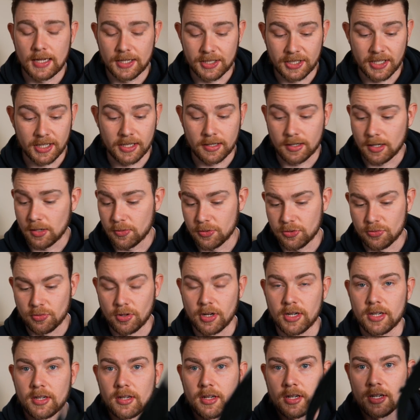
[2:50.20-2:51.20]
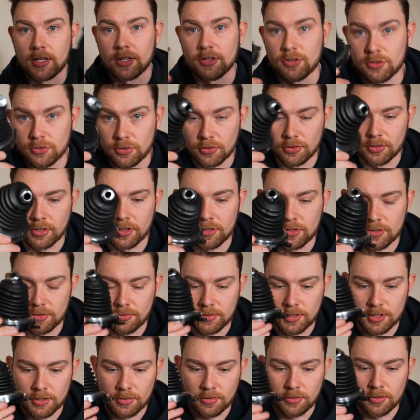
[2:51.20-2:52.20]
And yeah, I was right. I unscrewed those
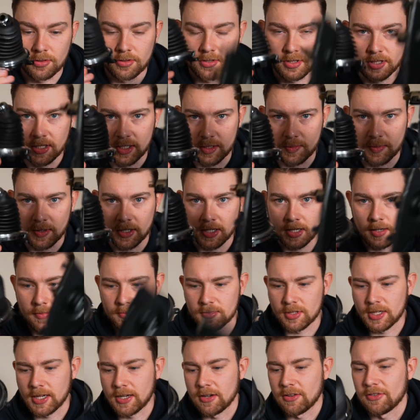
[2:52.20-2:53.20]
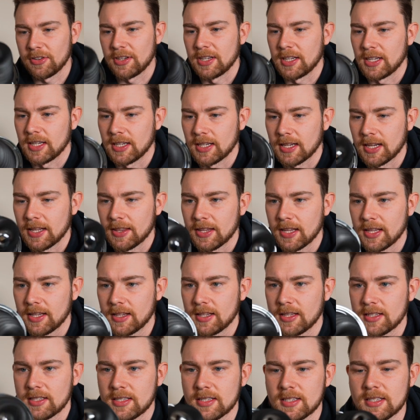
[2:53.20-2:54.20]
3 screws. This bit comes out of here, and then
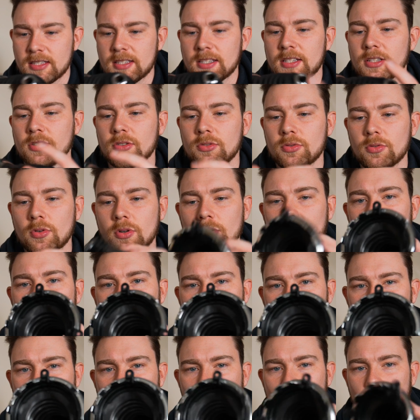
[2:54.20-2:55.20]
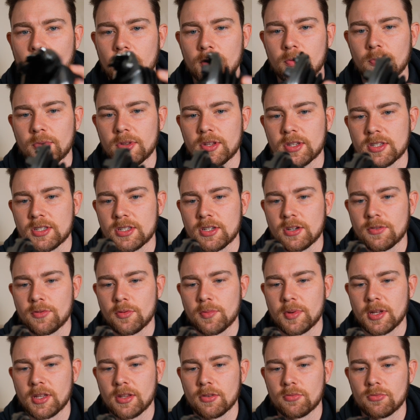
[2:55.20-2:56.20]
this is still as one with the silver
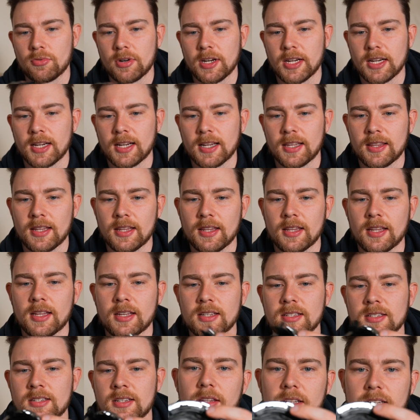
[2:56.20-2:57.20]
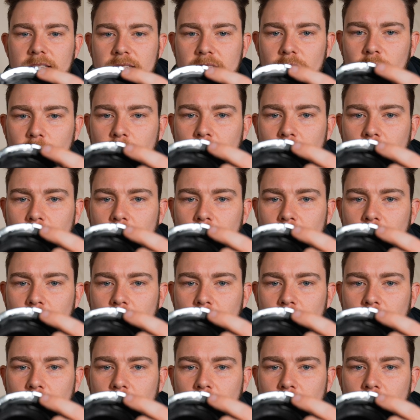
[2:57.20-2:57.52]
bit of the ring. And then there's these little